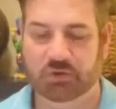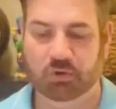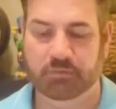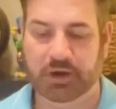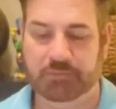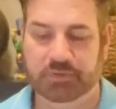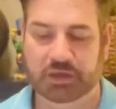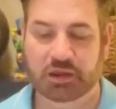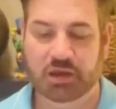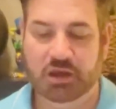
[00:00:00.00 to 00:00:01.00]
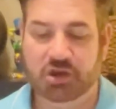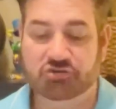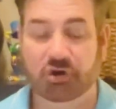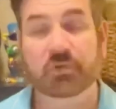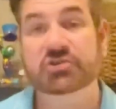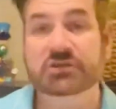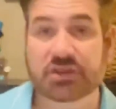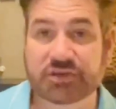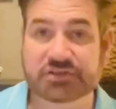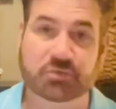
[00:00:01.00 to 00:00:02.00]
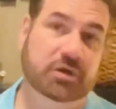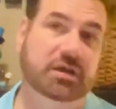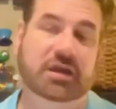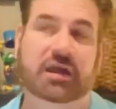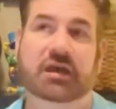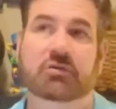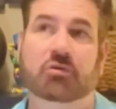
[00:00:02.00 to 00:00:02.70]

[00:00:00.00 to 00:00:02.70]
Or it might be, draw what you did this weekend,